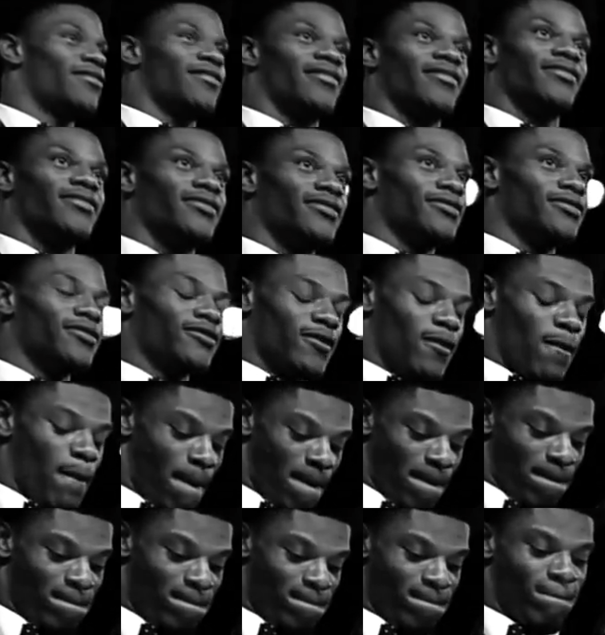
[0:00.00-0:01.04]
I like to look
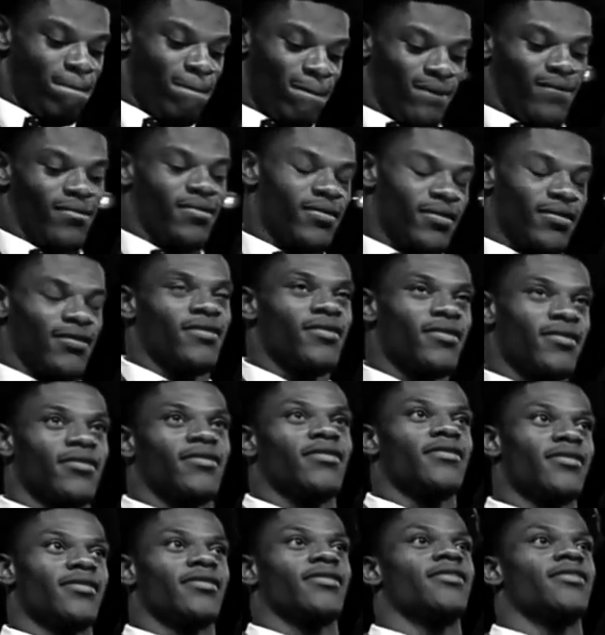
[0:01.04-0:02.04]
back at who was with you,